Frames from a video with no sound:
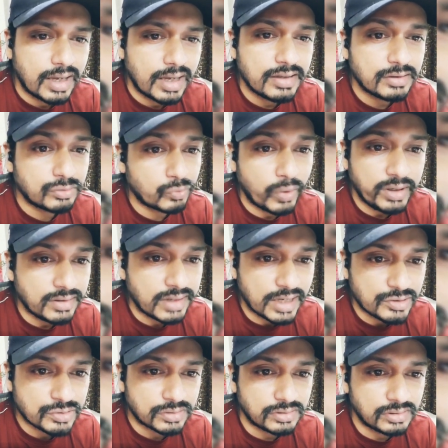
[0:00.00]
And it's quite
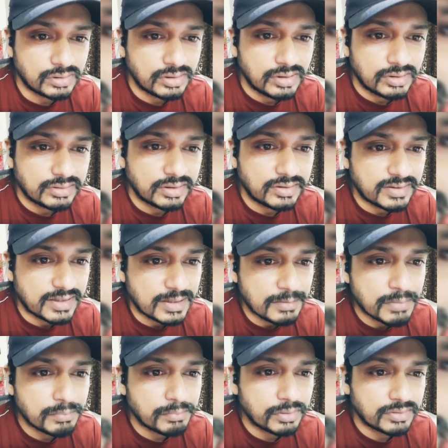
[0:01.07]
natural that the
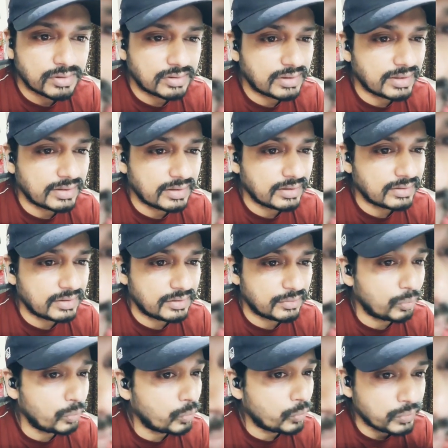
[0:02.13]
team members are thinking
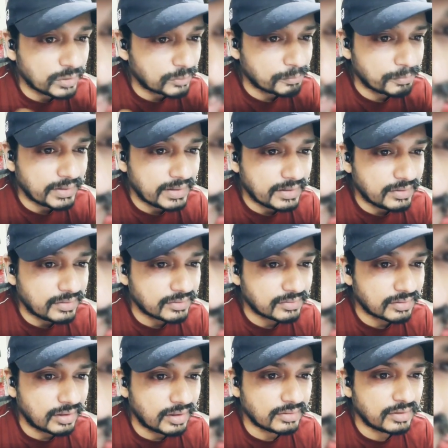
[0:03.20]
their own speed
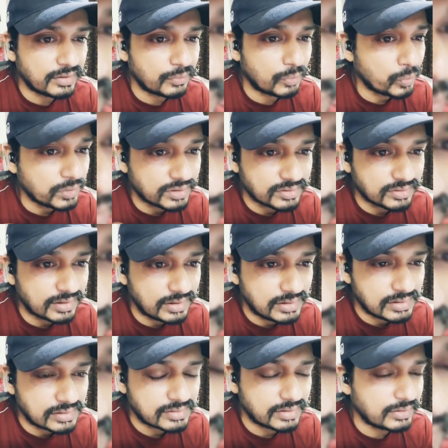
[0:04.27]
and their own
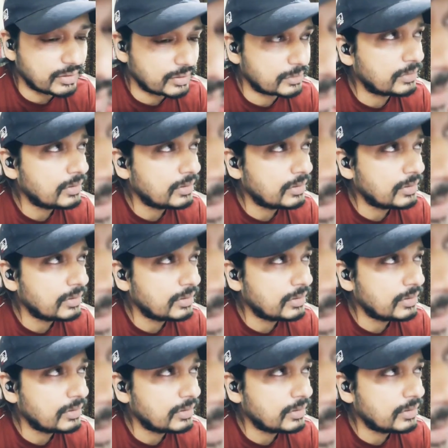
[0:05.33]
skills and